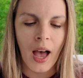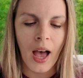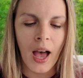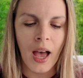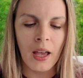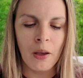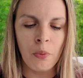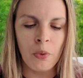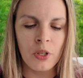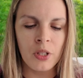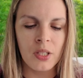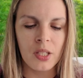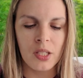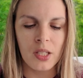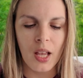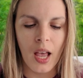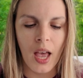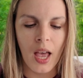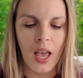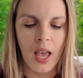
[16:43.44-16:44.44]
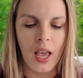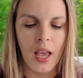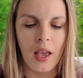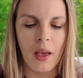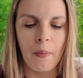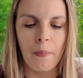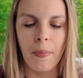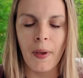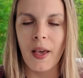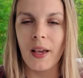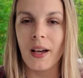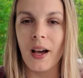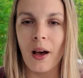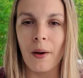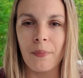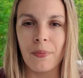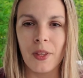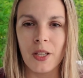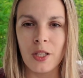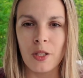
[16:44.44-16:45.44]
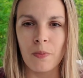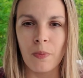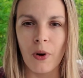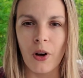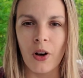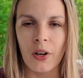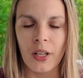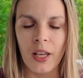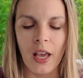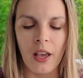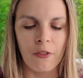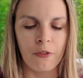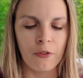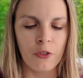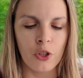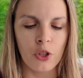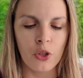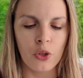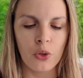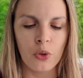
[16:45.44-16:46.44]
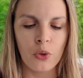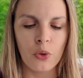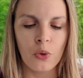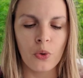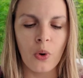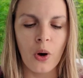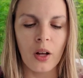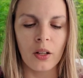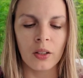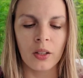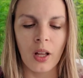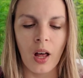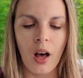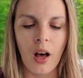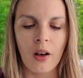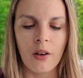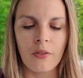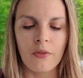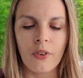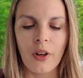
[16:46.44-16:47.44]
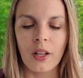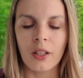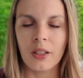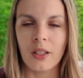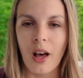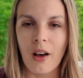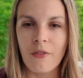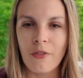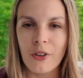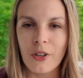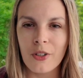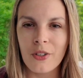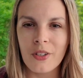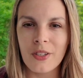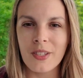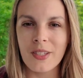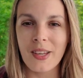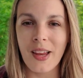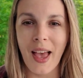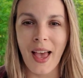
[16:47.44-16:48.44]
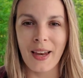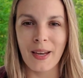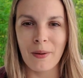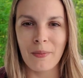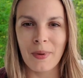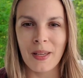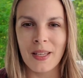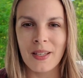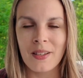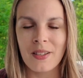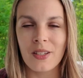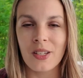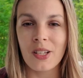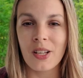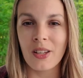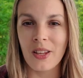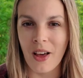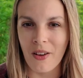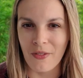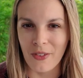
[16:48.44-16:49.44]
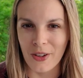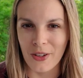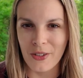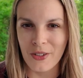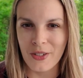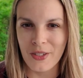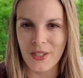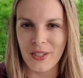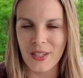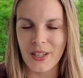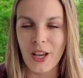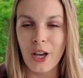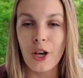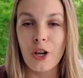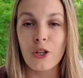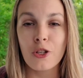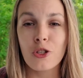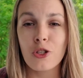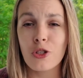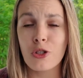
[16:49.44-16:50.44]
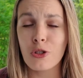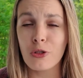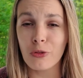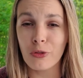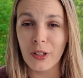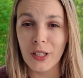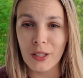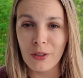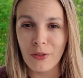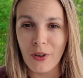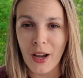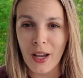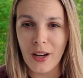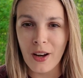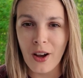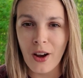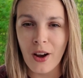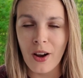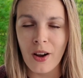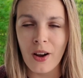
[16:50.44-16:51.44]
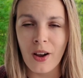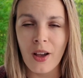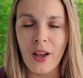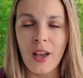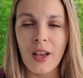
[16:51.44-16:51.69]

I would say pick up this book if you love lovers to enemies to lovers, screenwriter,